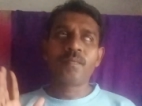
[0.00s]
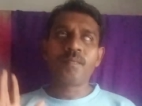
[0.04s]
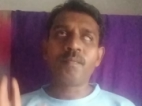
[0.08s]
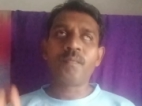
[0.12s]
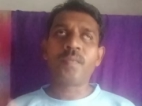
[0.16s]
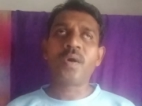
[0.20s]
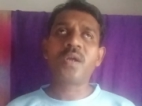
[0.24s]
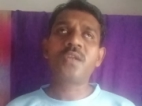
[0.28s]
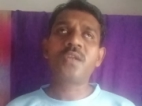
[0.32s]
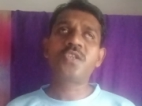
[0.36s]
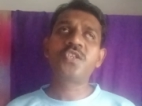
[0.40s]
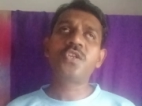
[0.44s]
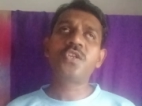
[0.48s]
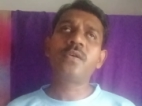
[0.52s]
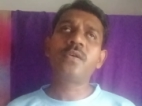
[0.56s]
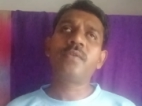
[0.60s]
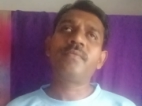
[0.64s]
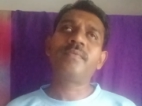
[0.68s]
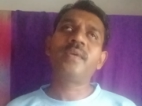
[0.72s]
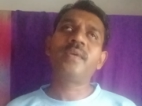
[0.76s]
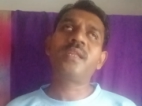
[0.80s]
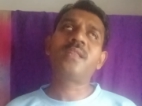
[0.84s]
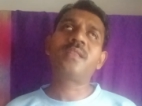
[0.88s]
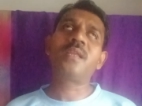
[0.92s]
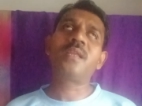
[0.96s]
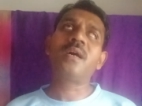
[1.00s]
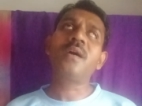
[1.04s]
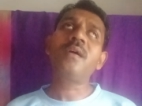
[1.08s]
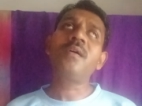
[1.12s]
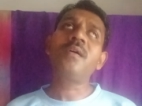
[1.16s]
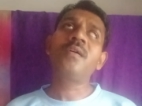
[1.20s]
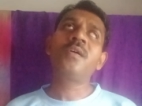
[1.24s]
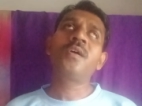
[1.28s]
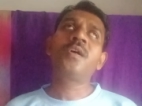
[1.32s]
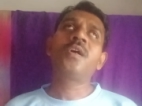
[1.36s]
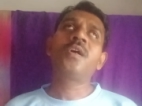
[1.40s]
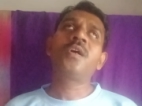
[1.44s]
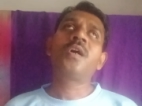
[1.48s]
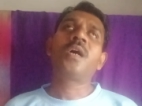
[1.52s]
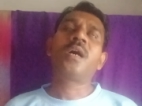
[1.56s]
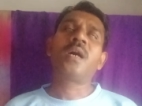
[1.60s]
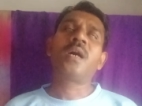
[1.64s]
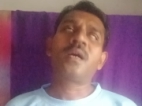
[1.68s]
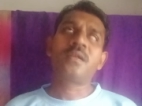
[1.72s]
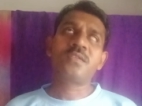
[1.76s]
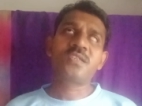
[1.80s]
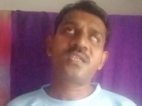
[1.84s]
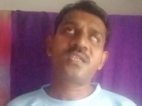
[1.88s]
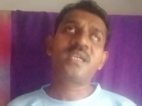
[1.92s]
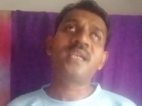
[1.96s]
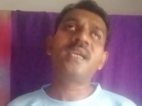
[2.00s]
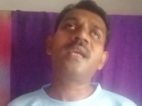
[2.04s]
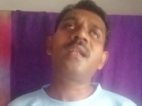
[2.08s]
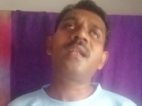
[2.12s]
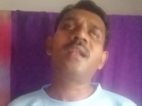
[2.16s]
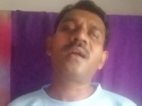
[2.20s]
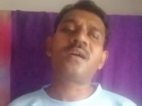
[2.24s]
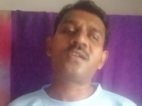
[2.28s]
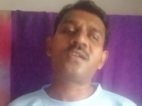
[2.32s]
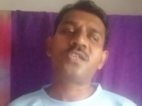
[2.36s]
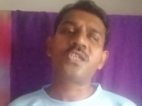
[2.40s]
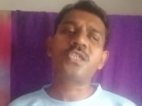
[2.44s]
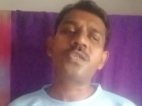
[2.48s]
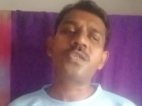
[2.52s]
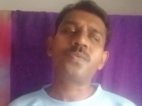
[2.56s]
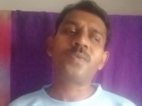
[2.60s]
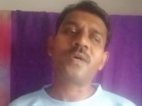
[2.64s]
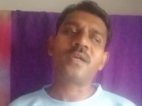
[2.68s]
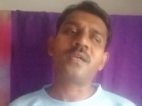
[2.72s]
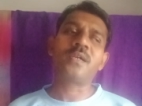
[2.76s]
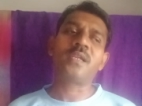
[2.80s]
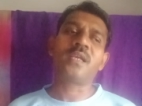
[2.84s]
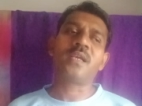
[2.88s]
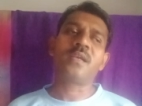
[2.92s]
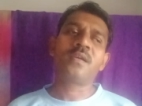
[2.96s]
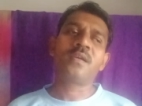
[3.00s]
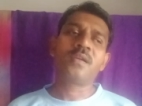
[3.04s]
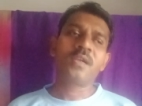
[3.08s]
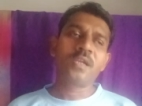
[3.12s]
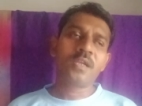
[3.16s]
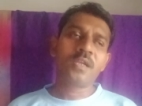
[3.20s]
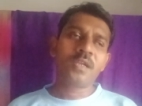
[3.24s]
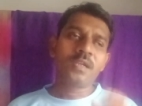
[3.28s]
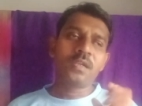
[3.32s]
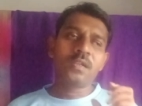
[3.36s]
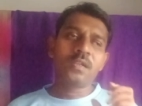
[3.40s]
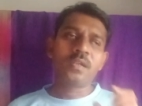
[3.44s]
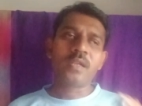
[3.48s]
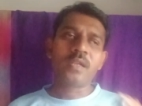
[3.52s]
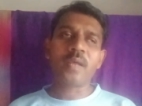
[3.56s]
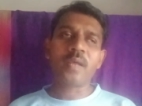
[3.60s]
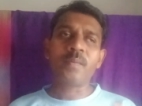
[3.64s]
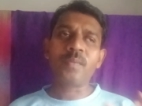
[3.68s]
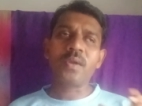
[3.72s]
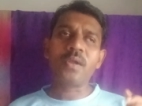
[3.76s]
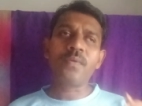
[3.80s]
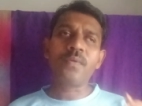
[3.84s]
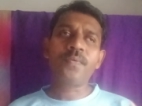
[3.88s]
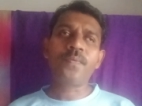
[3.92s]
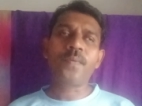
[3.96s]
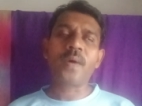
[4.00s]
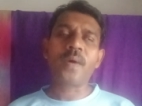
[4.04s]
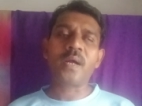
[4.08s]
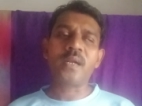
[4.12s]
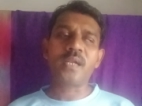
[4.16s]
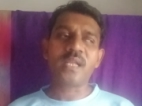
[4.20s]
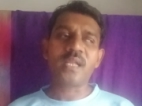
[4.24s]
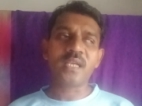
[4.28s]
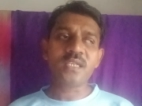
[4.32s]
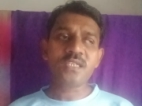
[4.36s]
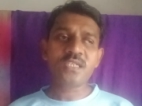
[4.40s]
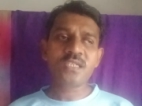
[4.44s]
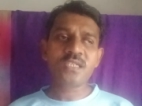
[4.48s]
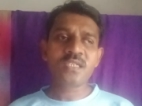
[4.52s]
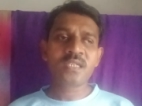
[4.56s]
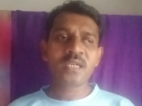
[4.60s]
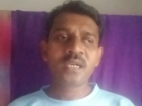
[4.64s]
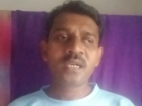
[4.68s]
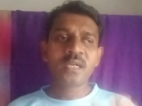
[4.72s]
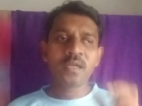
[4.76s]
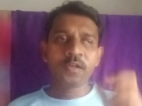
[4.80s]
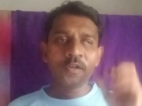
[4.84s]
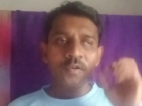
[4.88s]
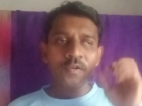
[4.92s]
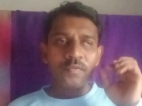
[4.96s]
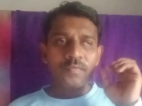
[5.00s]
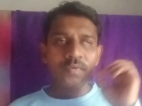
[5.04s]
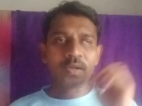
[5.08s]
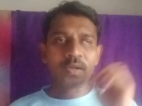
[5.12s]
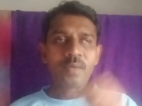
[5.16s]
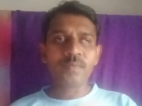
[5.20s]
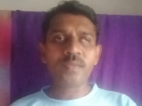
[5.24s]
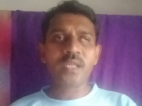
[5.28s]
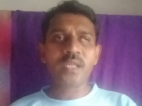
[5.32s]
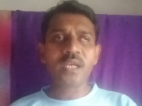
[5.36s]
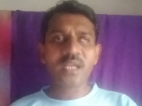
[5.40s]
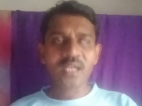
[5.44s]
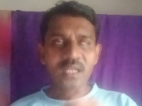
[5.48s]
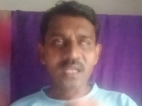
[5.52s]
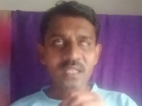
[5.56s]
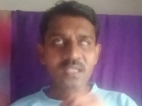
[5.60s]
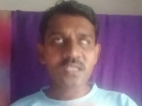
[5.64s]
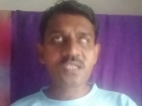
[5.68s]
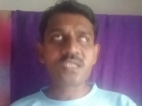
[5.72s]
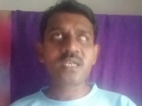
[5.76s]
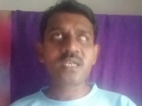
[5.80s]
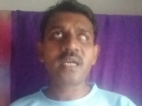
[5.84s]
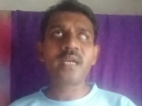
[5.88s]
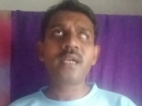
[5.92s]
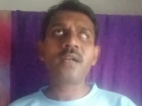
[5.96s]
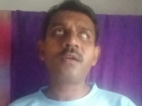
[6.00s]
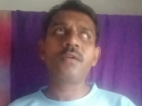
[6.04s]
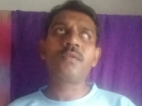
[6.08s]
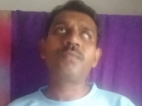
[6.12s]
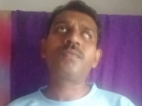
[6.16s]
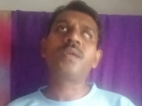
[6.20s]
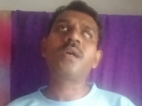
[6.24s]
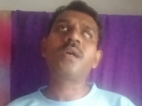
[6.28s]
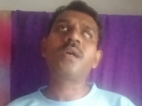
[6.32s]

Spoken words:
merged with the single largest party. Number of parties from the inside of the